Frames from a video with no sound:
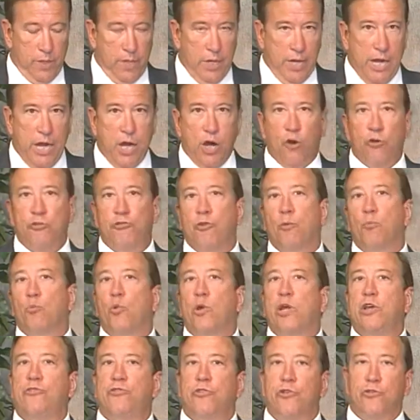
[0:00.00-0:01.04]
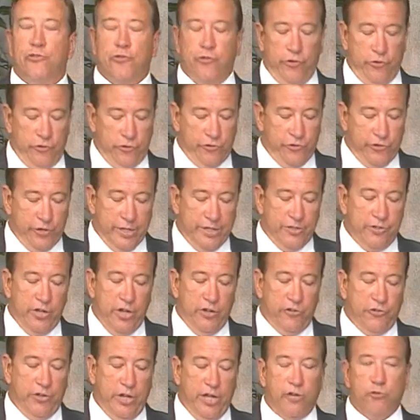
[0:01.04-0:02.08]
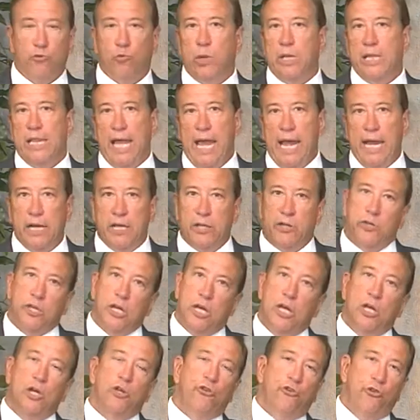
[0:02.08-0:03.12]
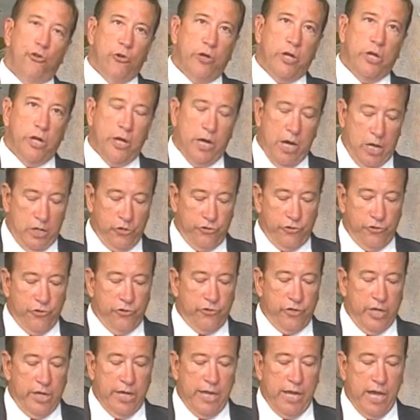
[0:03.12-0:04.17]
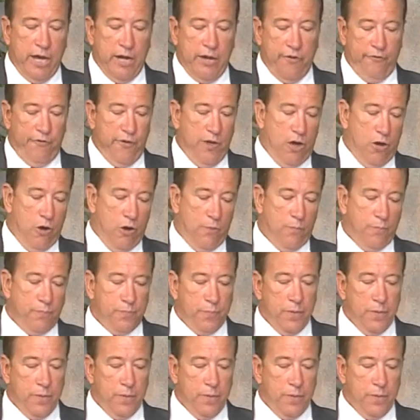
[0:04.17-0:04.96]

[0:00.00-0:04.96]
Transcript: Here are some recent statistics related to concussions in the NFL.